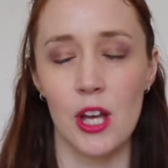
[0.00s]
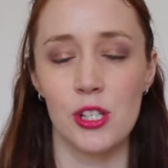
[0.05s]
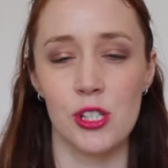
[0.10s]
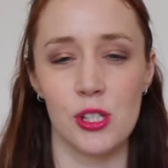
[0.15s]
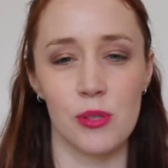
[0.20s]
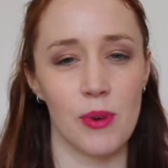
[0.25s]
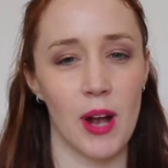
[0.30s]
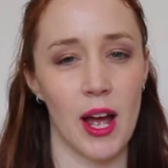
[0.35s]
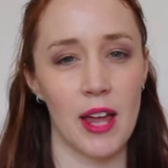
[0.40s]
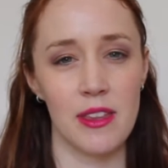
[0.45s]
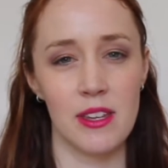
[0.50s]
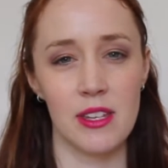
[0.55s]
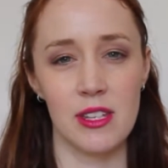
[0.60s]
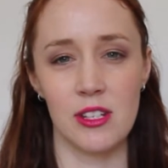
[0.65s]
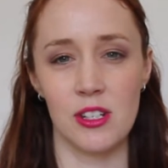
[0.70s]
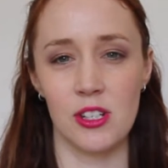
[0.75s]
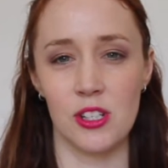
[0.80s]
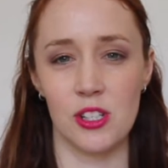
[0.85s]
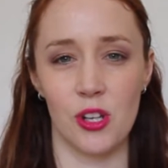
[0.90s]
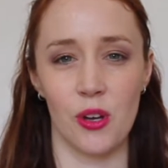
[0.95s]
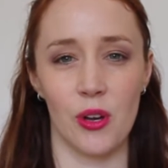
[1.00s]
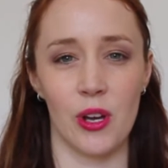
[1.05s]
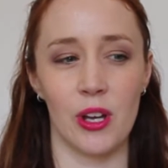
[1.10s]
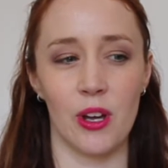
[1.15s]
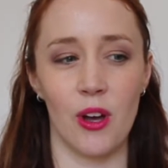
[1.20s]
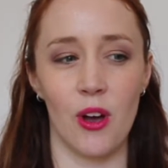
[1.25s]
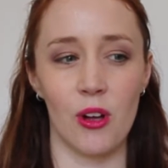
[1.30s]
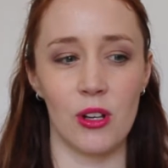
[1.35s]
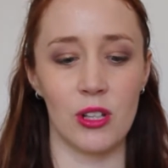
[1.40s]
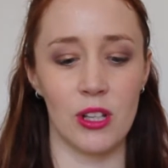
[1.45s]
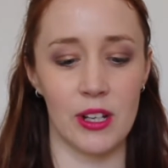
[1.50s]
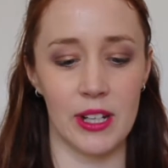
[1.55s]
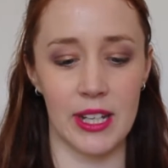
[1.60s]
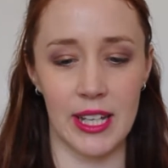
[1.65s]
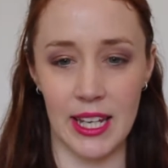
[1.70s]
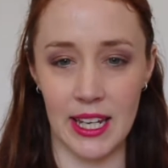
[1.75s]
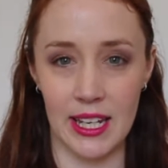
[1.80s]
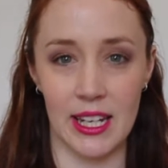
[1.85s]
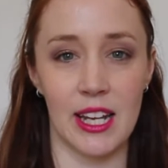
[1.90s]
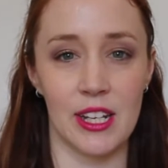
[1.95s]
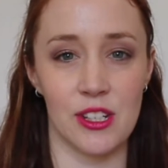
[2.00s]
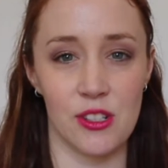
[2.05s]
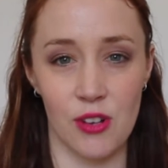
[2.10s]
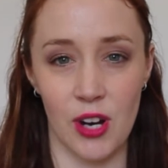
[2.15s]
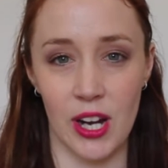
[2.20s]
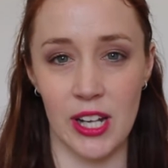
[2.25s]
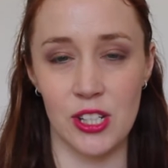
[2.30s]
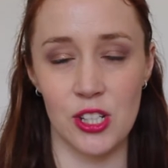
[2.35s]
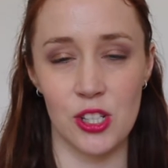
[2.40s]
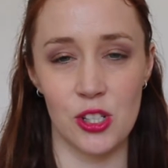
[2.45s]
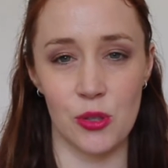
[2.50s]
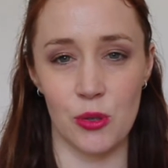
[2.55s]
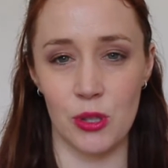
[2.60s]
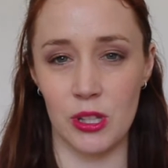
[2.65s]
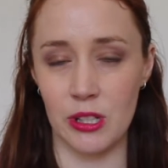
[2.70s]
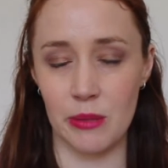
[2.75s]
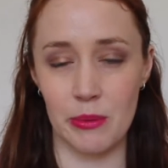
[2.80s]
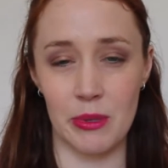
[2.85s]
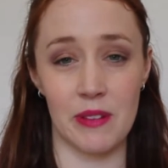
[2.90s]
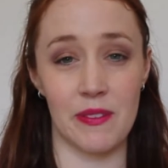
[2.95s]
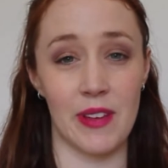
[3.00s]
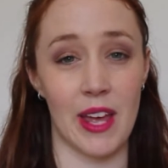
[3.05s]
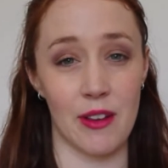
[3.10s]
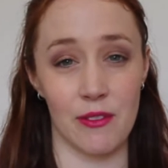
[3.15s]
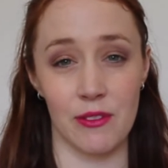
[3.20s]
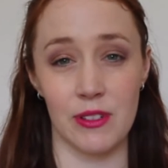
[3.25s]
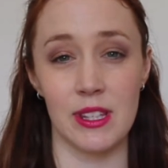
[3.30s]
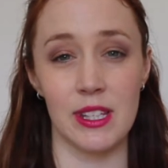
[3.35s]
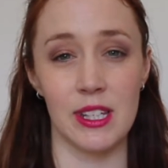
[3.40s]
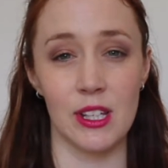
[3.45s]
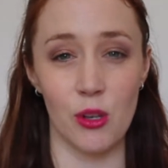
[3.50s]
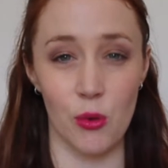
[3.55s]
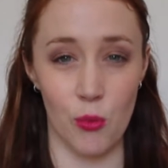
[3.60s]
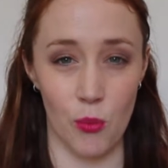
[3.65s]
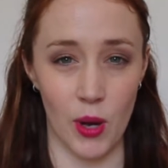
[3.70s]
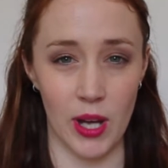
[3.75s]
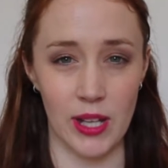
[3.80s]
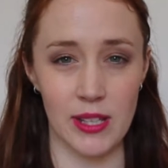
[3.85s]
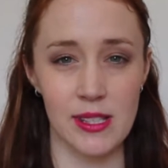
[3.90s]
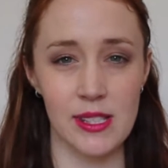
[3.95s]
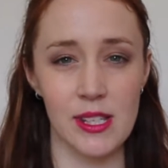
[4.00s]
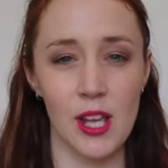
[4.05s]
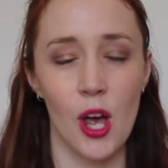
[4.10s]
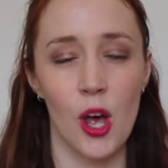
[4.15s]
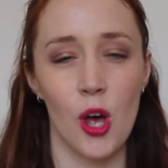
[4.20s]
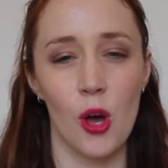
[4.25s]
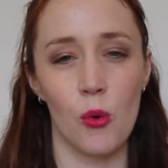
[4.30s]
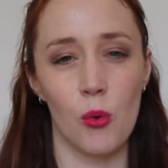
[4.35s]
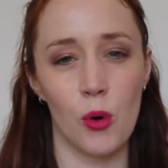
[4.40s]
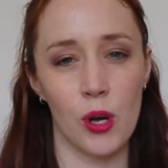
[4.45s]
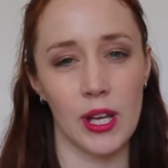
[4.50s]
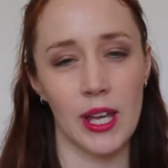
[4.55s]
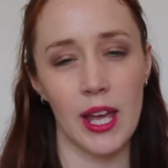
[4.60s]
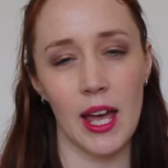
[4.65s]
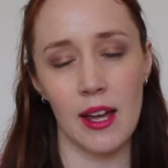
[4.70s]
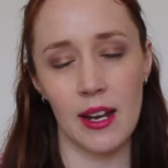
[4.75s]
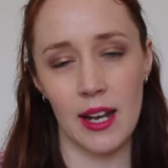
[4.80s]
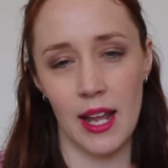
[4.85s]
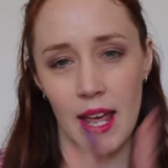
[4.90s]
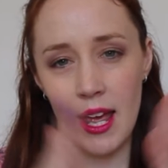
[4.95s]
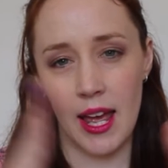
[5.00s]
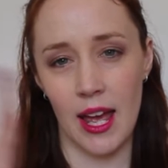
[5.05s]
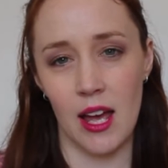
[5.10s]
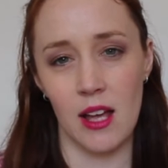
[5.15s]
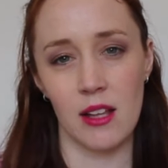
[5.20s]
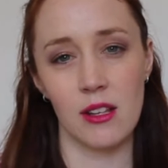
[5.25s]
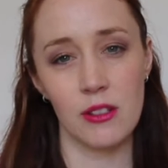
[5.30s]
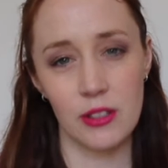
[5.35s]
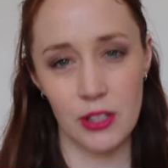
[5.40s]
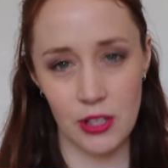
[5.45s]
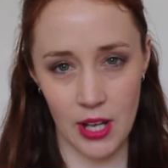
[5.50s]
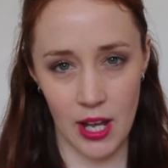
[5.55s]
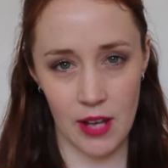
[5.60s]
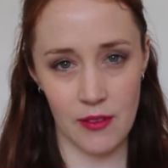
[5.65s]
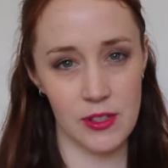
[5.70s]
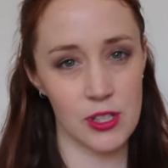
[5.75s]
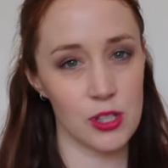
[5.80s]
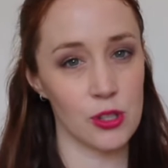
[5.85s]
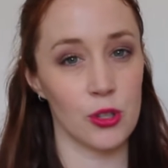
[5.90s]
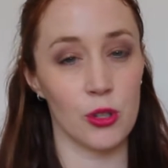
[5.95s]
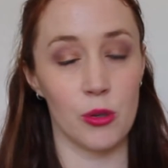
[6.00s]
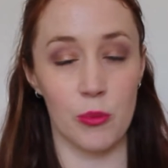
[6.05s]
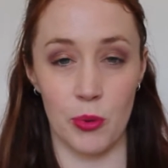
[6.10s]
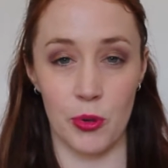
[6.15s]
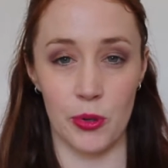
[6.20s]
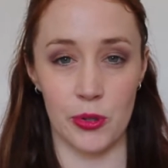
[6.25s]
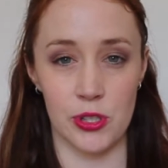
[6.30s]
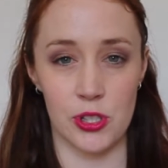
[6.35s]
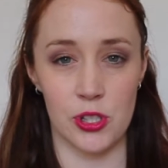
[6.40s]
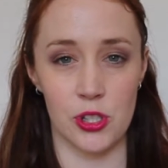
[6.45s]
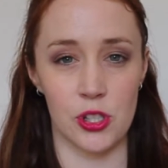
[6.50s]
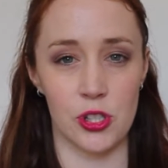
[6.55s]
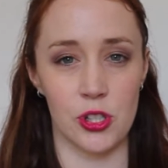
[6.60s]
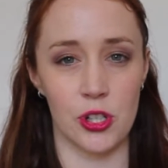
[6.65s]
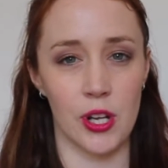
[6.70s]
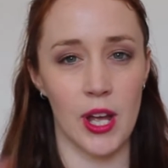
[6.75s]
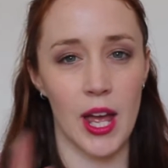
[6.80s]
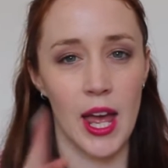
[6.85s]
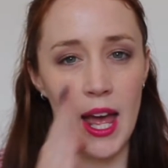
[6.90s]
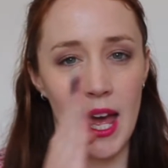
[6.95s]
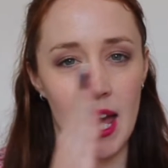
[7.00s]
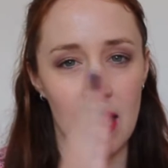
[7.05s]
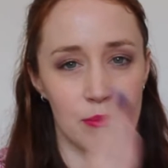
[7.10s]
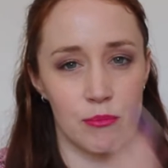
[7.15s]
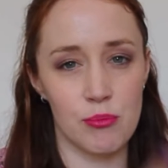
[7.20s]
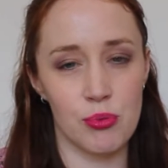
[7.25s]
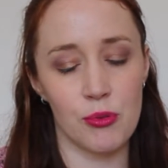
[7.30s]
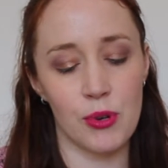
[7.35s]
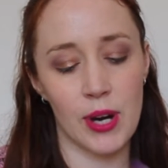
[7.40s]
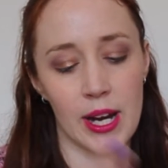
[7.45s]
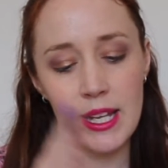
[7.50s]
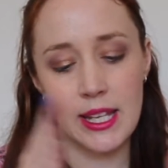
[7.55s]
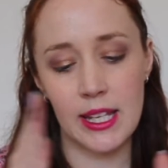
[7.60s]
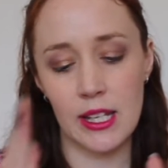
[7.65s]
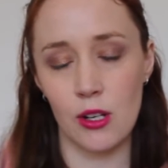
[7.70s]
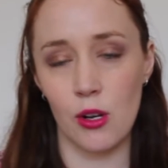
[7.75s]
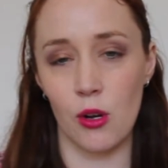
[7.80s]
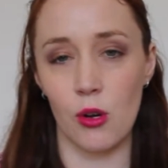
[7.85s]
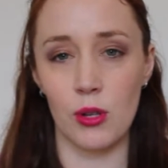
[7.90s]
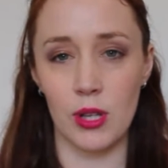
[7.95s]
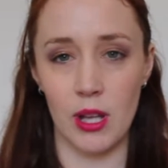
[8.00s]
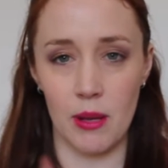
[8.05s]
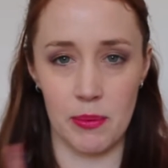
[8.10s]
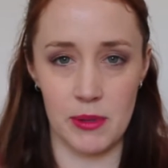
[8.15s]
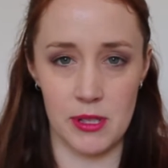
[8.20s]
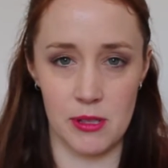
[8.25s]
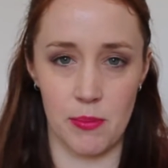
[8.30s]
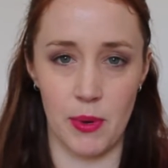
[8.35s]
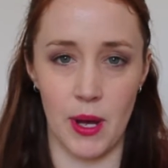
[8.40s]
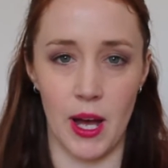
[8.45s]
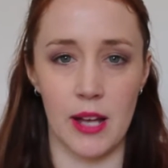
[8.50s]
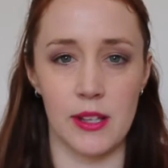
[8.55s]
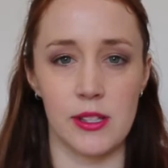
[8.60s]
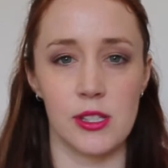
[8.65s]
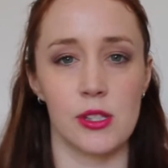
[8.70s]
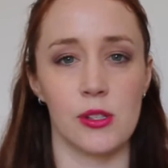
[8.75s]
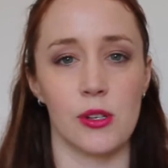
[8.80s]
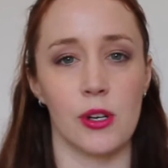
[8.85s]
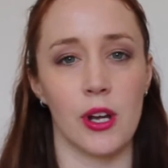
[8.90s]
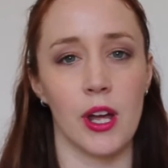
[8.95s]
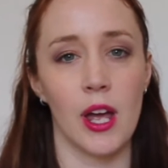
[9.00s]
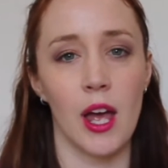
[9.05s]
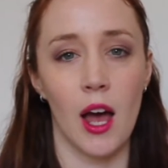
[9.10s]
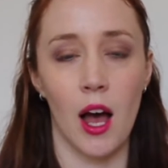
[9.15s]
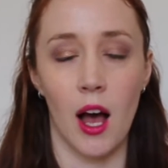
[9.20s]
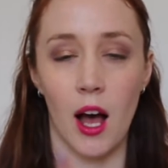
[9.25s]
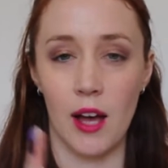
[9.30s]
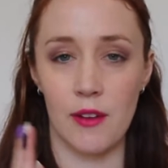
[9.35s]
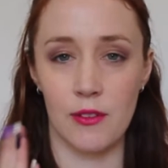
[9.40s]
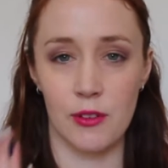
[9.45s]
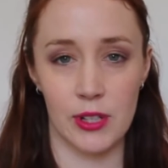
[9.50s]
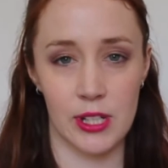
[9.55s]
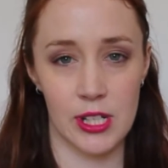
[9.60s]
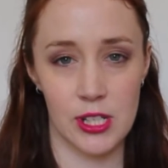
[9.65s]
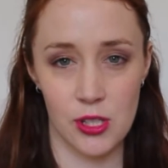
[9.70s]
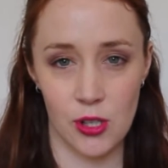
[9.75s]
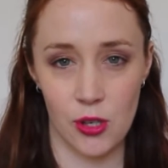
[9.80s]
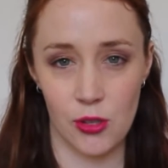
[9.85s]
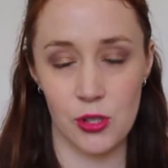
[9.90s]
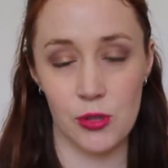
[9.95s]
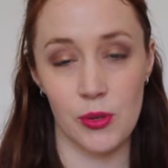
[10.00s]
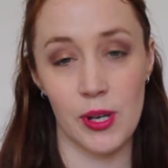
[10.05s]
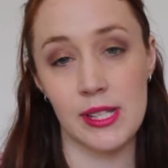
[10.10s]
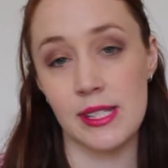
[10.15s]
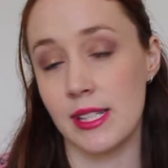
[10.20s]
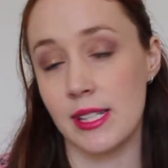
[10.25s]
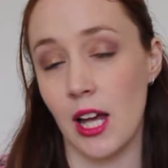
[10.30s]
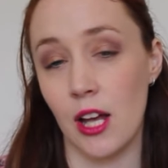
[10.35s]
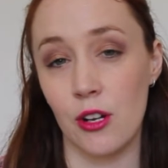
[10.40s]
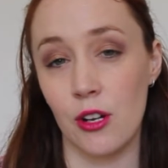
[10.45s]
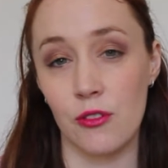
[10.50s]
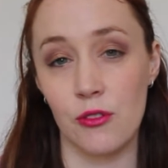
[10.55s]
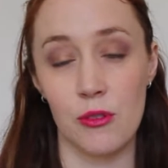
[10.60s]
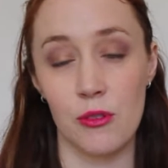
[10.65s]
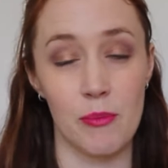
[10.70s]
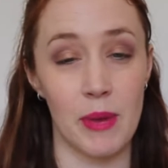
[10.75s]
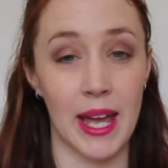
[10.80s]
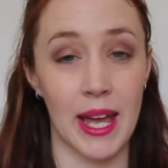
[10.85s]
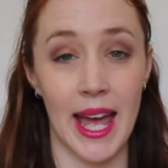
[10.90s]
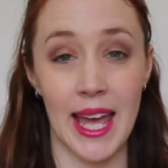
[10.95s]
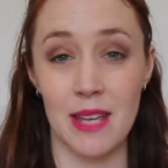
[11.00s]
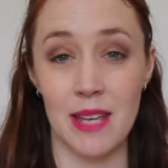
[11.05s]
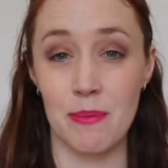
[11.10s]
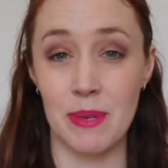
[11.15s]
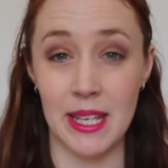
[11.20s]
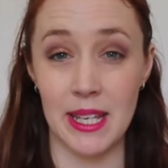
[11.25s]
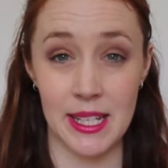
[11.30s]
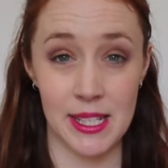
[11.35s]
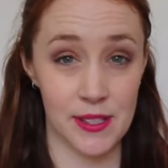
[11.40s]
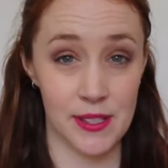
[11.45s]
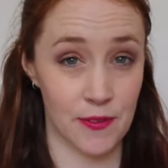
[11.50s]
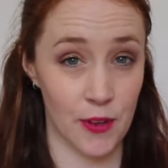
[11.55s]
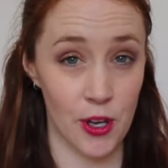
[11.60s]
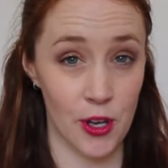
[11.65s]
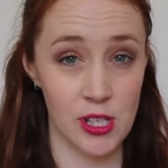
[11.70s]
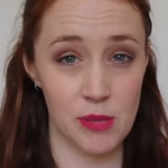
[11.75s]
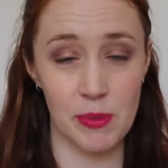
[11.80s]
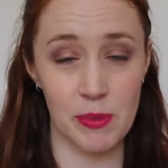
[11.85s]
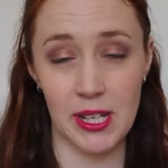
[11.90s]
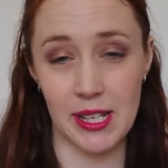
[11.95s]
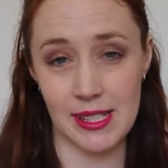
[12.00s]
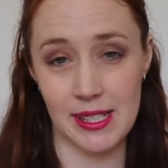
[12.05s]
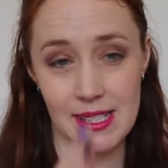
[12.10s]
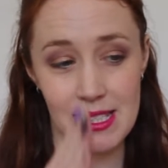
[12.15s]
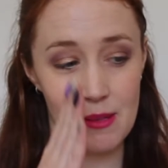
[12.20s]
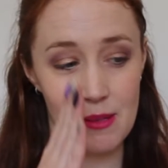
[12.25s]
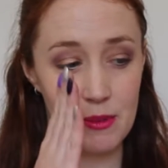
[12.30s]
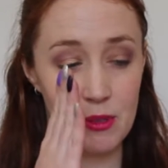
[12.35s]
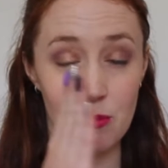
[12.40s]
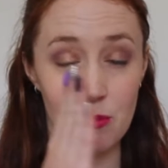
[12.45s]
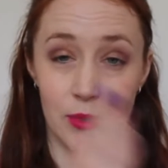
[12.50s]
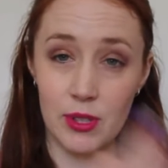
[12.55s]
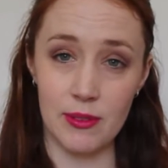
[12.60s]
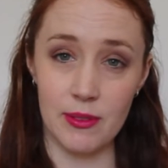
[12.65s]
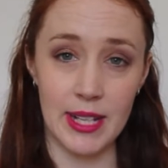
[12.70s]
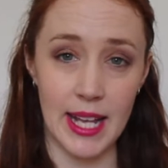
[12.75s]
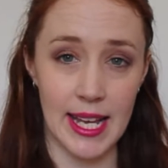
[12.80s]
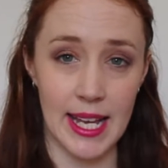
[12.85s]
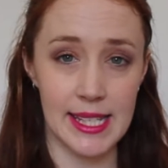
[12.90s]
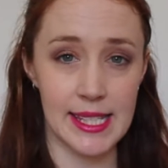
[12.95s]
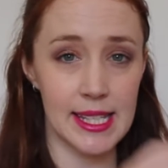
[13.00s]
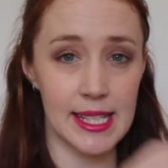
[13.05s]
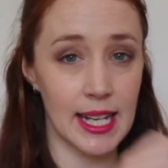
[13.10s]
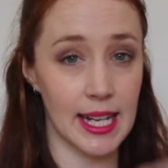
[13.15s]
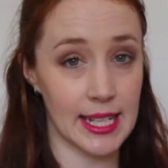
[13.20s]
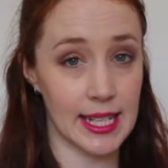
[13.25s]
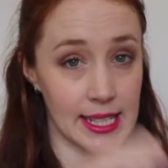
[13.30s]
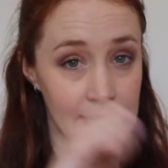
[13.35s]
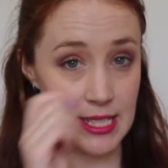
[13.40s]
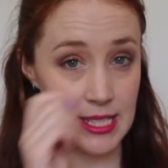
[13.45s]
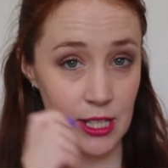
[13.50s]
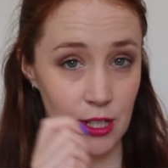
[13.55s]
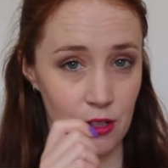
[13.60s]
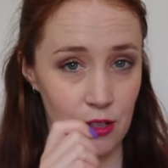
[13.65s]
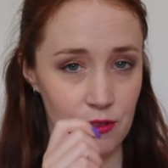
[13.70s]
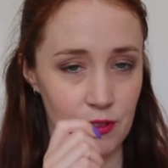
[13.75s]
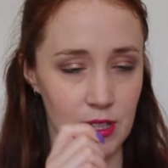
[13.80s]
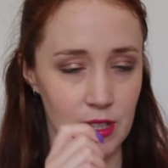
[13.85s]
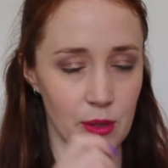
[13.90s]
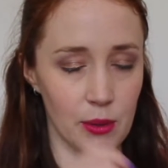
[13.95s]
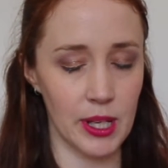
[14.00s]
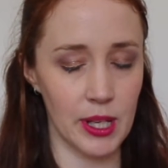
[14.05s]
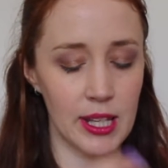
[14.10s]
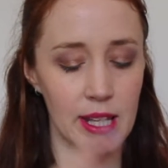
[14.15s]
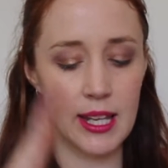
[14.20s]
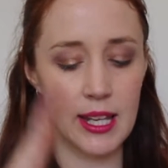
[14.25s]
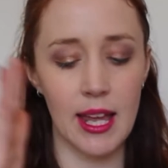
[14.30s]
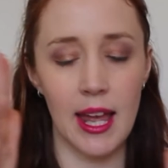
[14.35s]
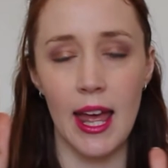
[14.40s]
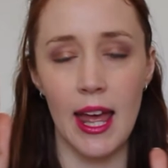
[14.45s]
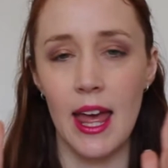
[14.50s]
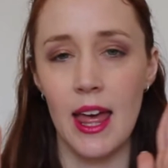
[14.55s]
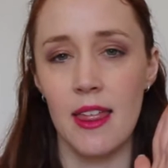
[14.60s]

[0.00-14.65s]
So rather than just going whole hog in and trying to do a little bit of everything at once, work out how long you have until your reports are due and break it all up into parts. So I've already told you I start off with my ABEs first because it's something really easy that I can tick off really quickly.